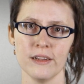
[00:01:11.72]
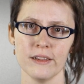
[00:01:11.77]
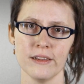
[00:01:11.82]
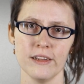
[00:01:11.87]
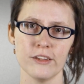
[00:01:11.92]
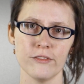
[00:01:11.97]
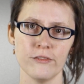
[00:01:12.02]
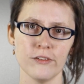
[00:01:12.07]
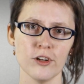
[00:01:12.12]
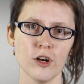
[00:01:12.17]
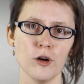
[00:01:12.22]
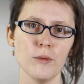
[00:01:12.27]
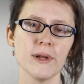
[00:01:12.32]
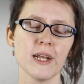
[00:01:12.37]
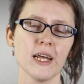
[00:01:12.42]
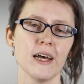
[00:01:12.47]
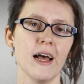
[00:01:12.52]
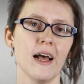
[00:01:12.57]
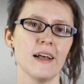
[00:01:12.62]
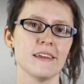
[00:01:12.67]
This
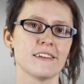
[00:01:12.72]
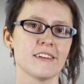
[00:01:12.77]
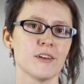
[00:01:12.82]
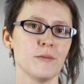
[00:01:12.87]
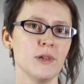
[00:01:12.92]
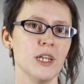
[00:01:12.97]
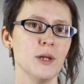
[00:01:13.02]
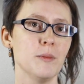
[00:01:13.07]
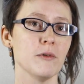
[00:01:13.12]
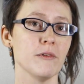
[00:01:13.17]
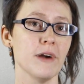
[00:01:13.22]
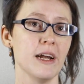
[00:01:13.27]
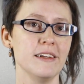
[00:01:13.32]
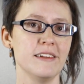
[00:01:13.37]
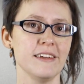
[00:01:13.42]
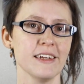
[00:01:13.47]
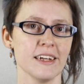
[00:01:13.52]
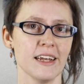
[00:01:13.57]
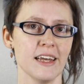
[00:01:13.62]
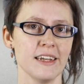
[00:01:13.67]
phenomena has some
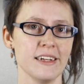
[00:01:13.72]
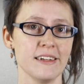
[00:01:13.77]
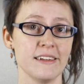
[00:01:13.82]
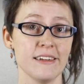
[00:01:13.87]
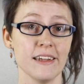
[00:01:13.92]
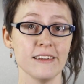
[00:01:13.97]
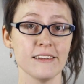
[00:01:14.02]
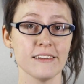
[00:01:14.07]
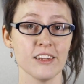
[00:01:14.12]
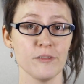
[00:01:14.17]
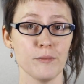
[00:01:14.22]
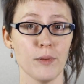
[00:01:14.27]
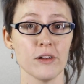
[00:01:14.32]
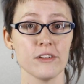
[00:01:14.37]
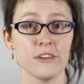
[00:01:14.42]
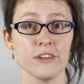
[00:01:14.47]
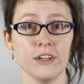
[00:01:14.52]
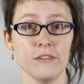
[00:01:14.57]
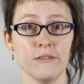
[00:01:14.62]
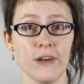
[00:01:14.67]
liberating and intensely
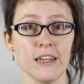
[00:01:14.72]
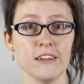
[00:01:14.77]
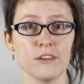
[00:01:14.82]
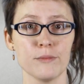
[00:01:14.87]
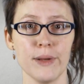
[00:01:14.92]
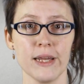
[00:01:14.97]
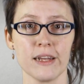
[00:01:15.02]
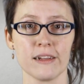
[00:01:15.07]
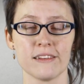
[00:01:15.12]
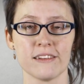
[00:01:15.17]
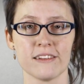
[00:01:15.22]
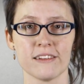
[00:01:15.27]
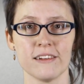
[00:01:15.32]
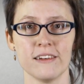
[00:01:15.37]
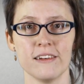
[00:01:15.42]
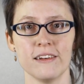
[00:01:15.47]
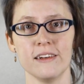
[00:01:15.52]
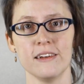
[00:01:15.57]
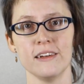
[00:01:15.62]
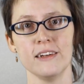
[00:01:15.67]
positive aspects.
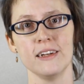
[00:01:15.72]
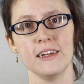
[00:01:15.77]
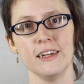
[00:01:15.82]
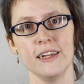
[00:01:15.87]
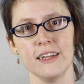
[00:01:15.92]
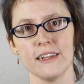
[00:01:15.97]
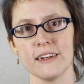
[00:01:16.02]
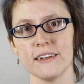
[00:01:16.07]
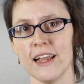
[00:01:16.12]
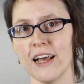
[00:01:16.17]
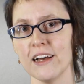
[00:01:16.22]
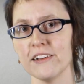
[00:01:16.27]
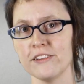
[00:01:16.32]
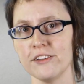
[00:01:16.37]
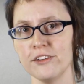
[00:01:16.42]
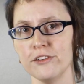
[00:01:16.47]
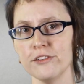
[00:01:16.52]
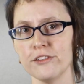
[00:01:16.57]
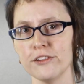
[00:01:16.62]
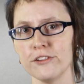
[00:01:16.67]
It allows
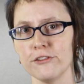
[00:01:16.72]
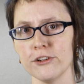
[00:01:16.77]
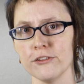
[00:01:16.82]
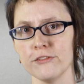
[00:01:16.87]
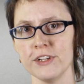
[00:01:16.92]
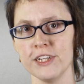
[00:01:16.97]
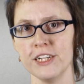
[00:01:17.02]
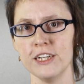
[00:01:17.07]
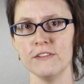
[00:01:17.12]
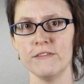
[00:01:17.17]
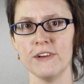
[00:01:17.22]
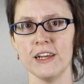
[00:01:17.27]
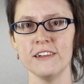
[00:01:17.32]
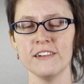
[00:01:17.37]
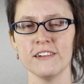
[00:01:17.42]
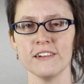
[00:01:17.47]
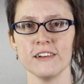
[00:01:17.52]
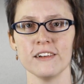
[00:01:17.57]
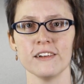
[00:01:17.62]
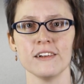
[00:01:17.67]
user-driven
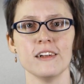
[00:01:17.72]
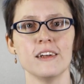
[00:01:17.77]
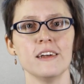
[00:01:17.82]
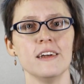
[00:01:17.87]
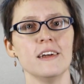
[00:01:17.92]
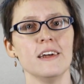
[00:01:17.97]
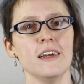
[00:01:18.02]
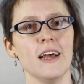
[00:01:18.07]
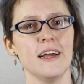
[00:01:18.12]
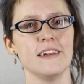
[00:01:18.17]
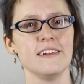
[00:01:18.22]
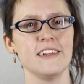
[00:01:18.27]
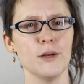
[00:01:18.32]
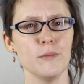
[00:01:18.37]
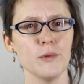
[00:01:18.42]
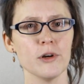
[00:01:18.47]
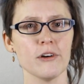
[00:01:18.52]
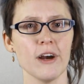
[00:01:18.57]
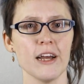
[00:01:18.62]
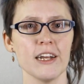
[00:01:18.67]
innovation and
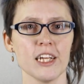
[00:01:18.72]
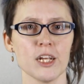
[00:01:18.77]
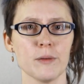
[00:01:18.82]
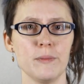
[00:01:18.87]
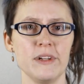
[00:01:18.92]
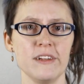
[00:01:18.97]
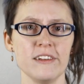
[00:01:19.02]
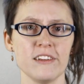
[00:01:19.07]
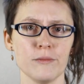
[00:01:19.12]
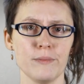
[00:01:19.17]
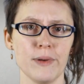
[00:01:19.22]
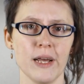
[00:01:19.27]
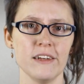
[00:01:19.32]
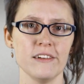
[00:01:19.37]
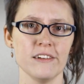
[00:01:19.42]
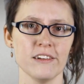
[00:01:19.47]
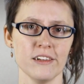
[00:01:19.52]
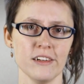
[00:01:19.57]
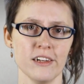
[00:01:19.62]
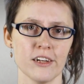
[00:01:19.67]
democratic
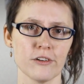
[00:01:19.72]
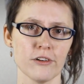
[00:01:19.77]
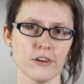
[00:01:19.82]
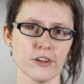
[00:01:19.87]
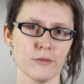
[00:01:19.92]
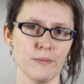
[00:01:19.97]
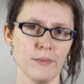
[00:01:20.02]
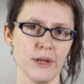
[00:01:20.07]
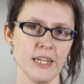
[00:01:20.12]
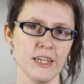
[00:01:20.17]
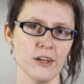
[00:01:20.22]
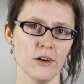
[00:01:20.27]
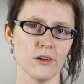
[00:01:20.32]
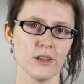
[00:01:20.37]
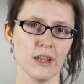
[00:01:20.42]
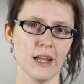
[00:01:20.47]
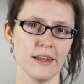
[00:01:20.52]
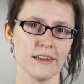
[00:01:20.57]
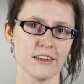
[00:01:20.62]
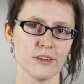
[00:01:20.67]
participation across many
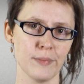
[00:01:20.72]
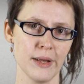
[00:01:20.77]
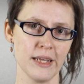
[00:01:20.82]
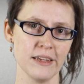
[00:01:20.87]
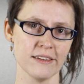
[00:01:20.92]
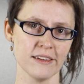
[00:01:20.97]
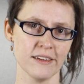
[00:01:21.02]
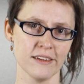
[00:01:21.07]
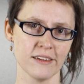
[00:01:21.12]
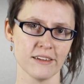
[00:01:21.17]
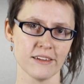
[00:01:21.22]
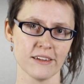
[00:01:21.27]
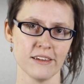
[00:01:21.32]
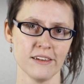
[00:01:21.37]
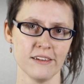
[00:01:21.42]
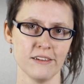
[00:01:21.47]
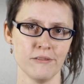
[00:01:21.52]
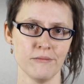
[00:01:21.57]
online spaces.